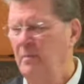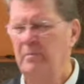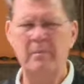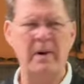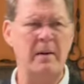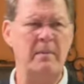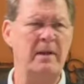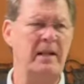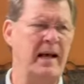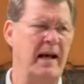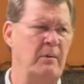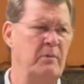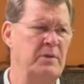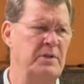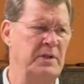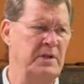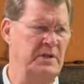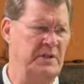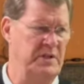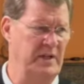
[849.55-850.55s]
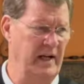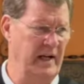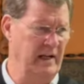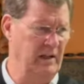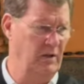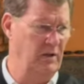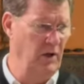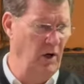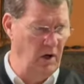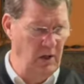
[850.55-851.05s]
Maybe that was his
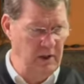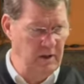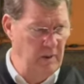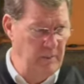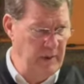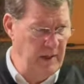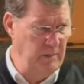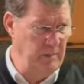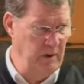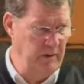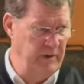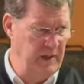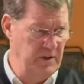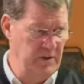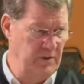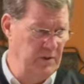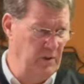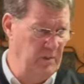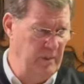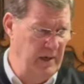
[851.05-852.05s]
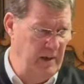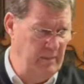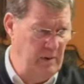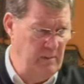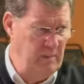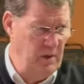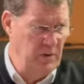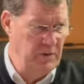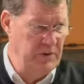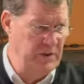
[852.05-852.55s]
sin, calling the people of Israel. Maybe
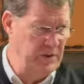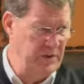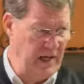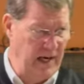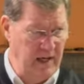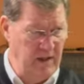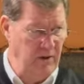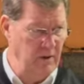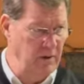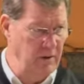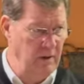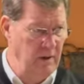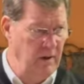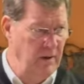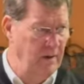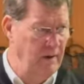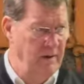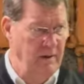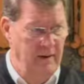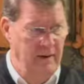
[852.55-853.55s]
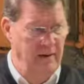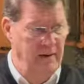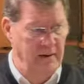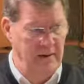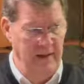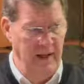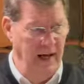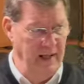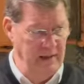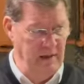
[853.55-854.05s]
Moses' anger
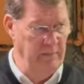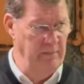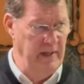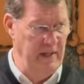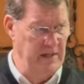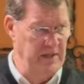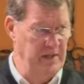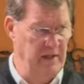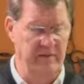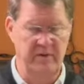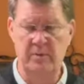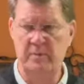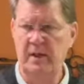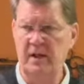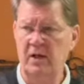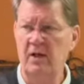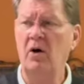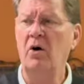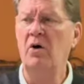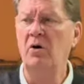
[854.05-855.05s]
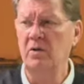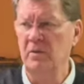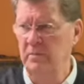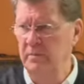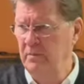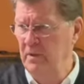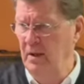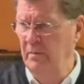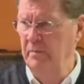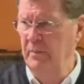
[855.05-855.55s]
got the best of him, and he called
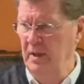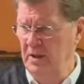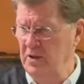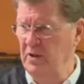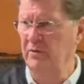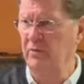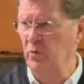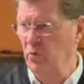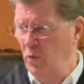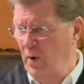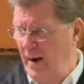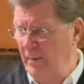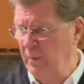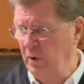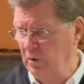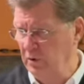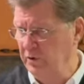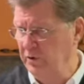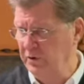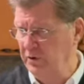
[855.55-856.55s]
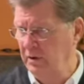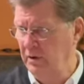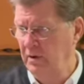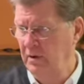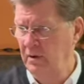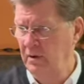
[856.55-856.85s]
them a bunch of rebels.